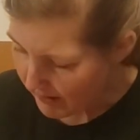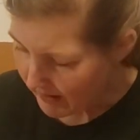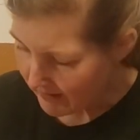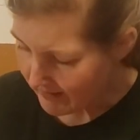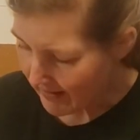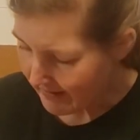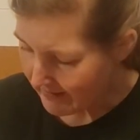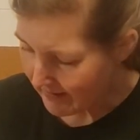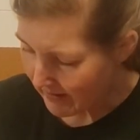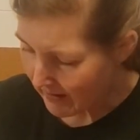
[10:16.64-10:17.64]
because
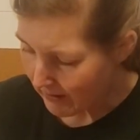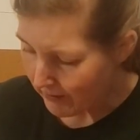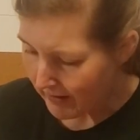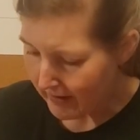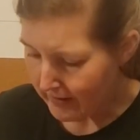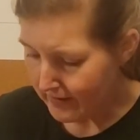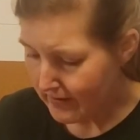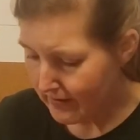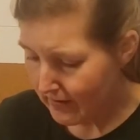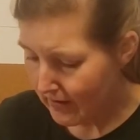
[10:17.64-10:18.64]
that's areas
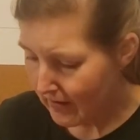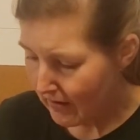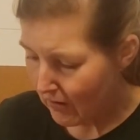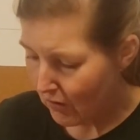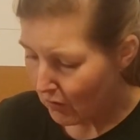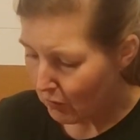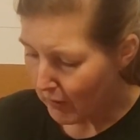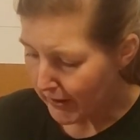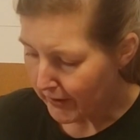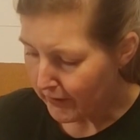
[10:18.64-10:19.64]

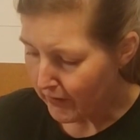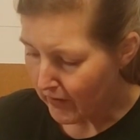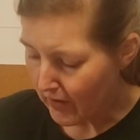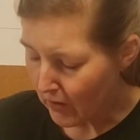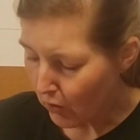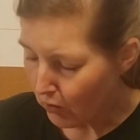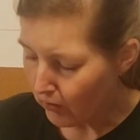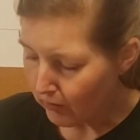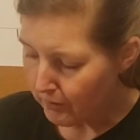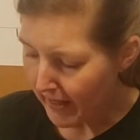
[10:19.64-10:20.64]
where the
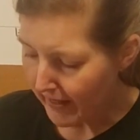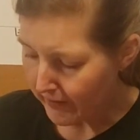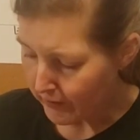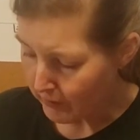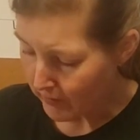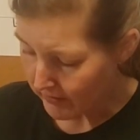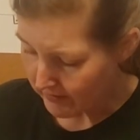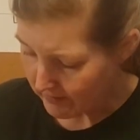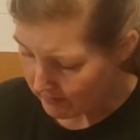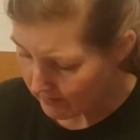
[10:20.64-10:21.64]
old batter was